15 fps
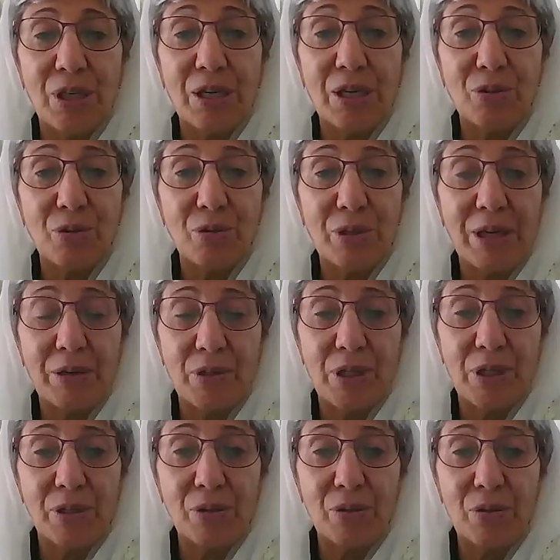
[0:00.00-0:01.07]
in
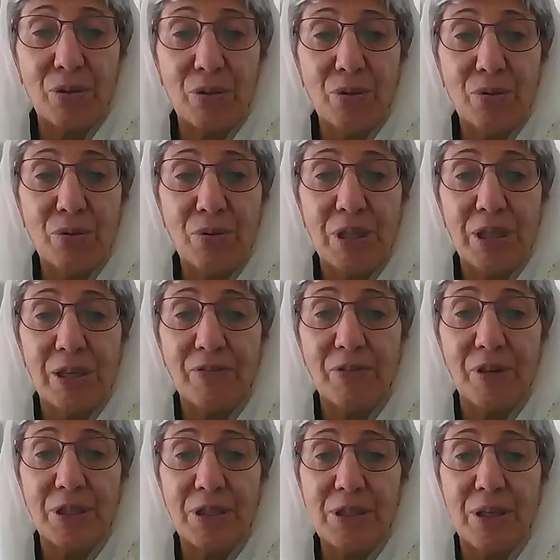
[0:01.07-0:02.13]
2002 in
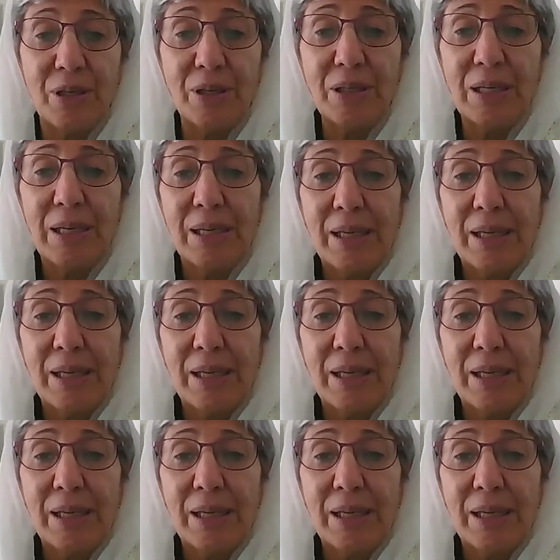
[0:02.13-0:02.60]
Afghanistan,